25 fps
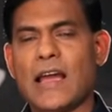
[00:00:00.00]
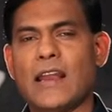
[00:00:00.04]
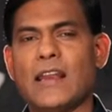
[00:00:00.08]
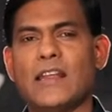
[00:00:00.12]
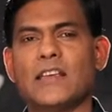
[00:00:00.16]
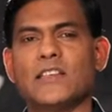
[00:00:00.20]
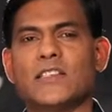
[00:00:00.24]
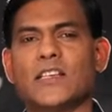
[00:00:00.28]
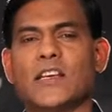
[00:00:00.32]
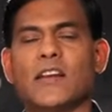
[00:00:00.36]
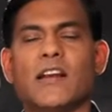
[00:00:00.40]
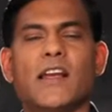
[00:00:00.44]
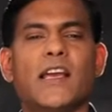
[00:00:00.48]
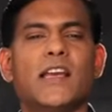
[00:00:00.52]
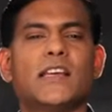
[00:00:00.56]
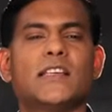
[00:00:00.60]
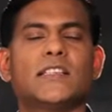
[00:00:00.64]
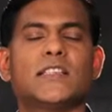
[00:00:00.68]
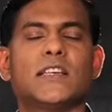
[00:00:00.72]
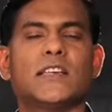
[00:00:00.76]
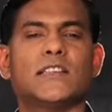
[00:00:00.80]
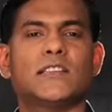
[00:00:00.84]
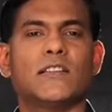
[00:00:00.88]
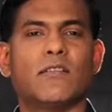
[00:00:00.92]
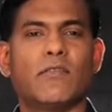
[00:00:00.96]
and His
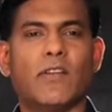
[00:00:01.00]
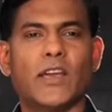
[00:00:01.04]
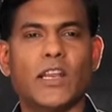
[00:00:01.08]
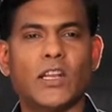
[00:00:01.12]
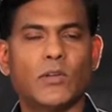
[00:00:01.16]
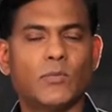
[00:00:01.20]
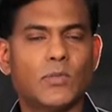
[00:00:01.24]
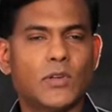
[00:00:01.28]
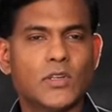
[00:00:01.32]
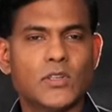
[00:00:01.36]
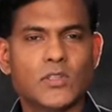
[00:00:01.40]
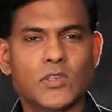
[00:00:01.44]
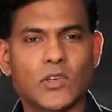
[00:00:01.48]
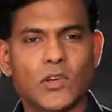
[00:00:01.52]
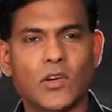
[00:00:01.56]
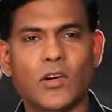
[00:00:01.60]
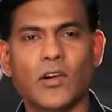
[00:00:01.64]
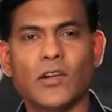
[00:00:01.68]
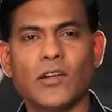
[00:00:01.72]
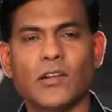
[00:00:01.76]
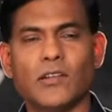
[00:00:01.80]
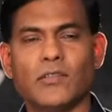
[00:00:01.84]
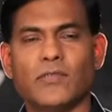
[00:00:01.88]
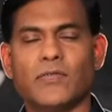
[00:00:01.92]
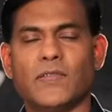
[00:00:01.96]
grace is available to
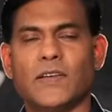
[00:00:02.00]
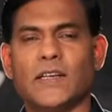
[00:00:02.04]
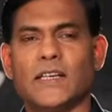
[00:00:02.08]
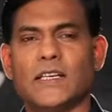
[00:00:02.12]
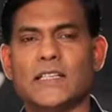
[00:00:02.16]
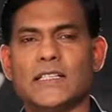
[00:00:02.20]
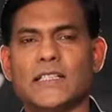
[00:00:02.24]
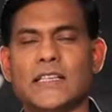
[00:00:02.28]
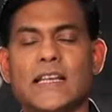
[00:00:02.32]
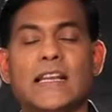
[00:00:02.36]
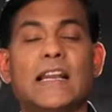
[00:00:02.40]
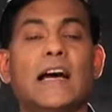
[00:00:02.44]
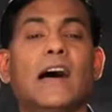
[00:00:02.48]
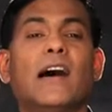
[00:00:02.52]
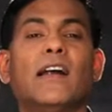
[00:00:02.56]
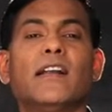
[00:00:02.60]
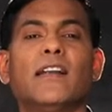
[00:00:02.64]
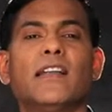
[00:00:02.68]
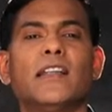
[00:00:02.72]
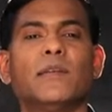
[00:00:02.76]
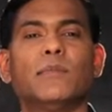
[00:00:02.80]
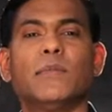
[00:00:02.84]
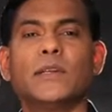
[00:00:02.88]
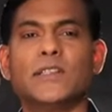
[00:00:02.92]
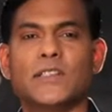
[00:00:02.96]
all of us in
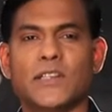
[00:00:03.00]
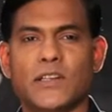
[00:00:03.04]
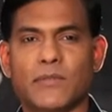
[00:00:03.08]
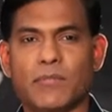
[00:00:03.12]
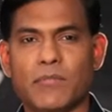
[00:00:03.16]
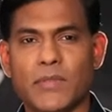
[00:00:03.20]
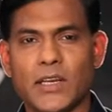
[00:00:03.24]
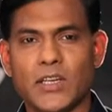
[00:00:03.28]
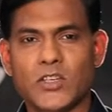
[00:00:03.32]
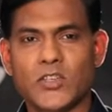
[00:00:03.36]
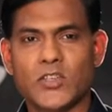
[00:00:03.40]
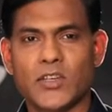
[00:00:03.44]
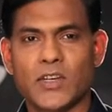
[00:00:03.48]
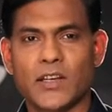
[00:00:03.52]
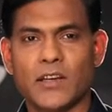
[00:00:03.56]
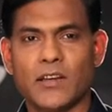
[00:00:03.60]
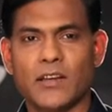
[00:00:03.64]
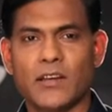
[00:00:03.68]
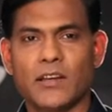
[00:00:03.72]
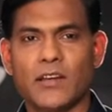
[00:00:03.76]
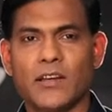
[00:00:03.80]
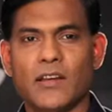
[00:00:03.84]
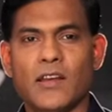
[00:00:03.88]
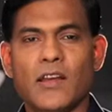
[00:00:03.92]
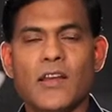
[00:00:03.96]
unlimited
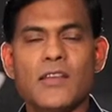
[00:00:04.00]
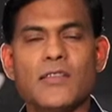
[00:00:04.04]
measure,